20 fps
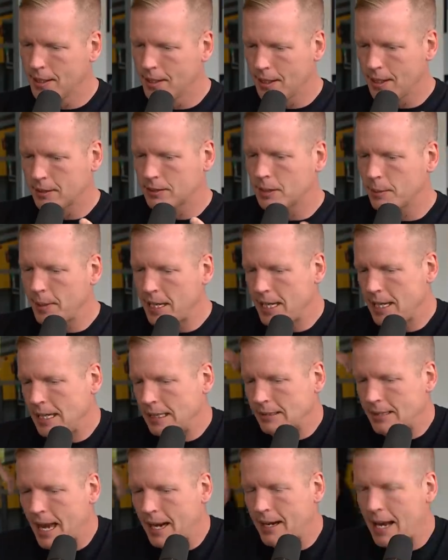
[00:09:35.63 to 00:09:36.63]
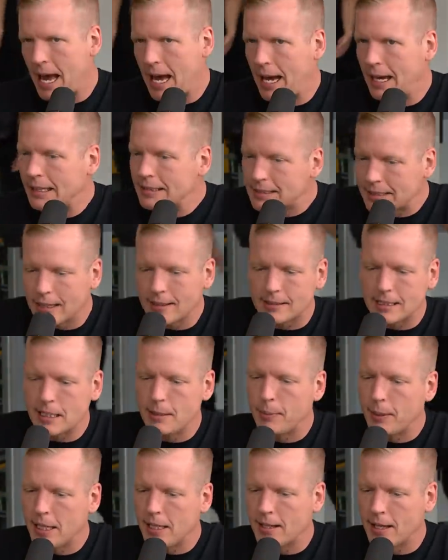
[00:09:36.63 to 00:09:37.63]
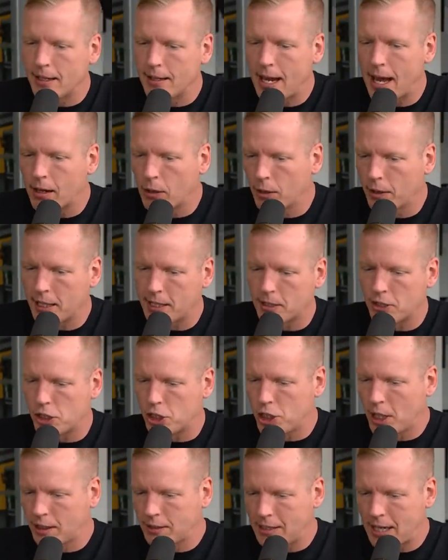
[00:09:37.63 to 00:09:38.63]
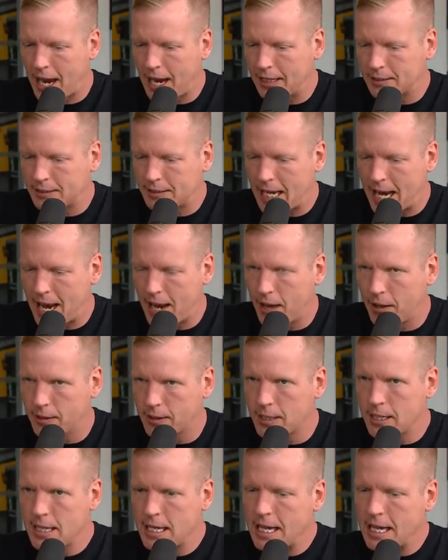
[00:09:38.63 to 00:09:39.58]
You know, to me, he's that guy. He's that D B that not only can shut guys down,